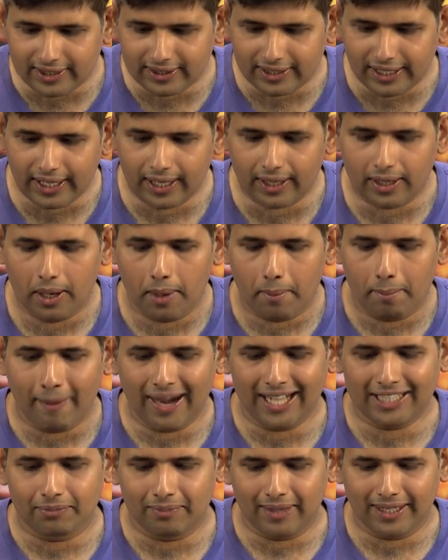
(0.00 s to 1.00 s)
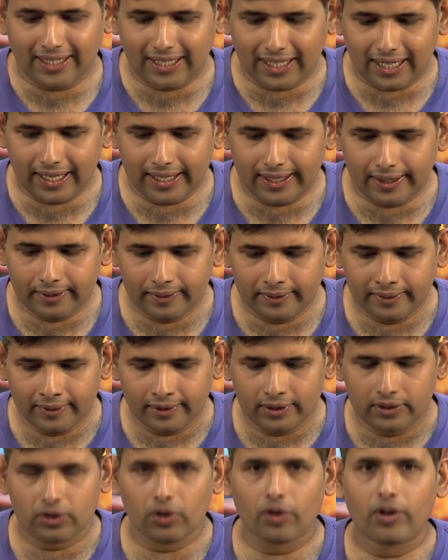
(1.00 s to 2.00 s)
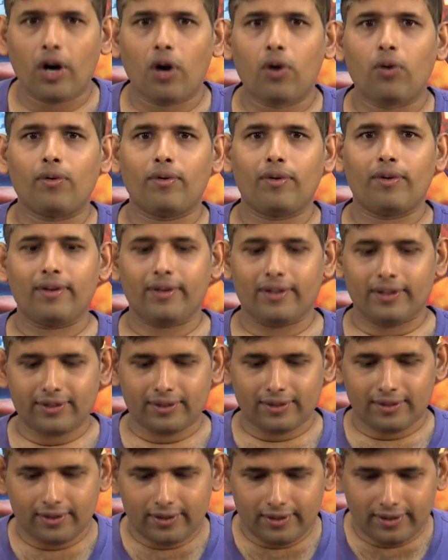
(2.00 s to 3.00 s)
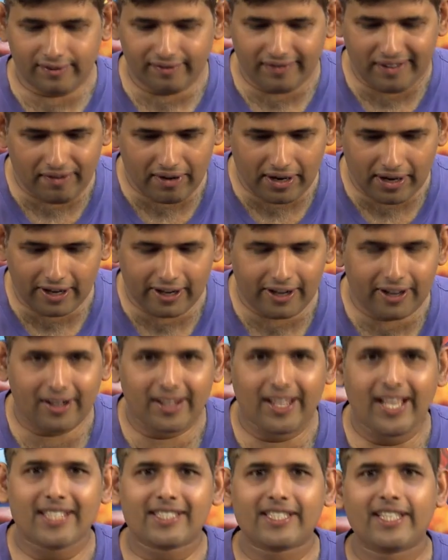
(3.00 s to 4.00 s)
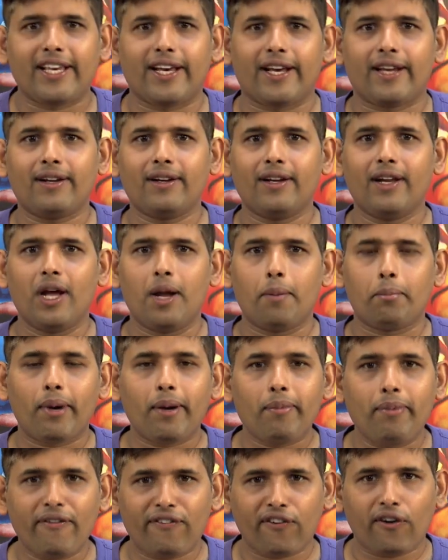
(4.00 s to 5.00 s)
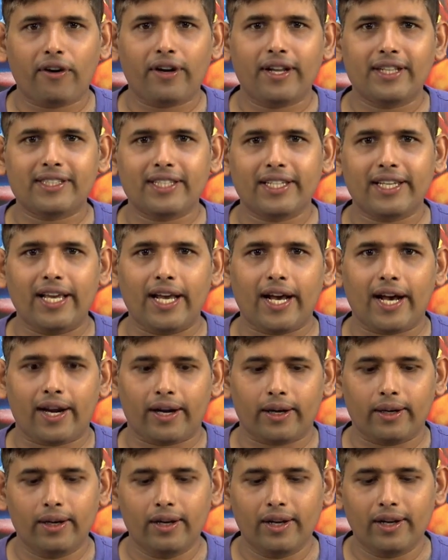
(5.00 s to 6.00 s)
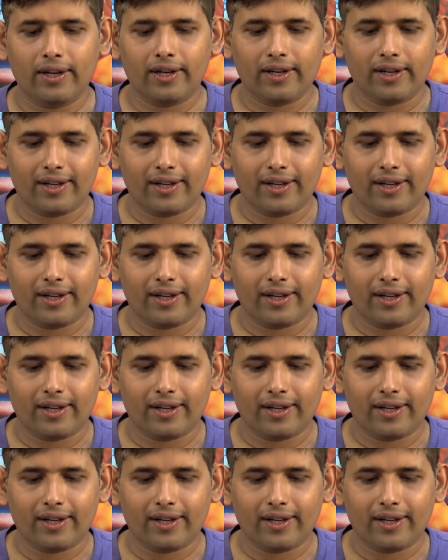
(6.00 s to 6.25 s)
thing mathematically. So now we will reach here, but before reaching here,